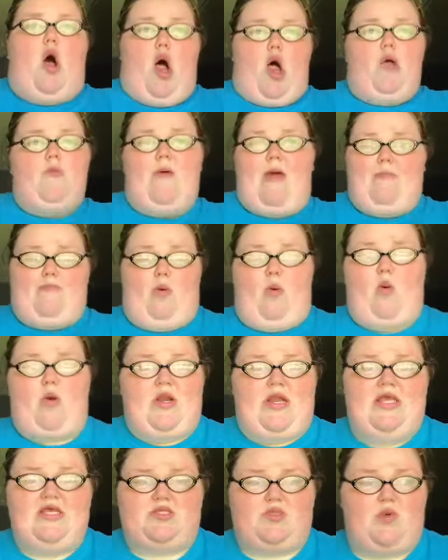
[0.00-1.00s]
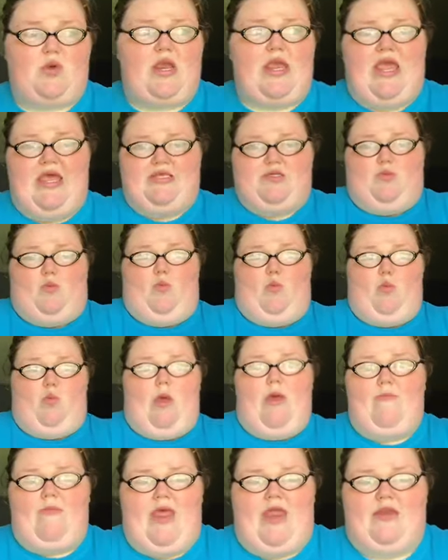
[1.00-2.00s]
All my porn history is
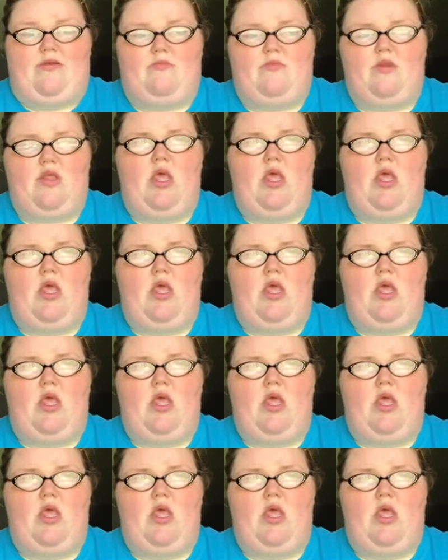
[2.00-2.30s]
women.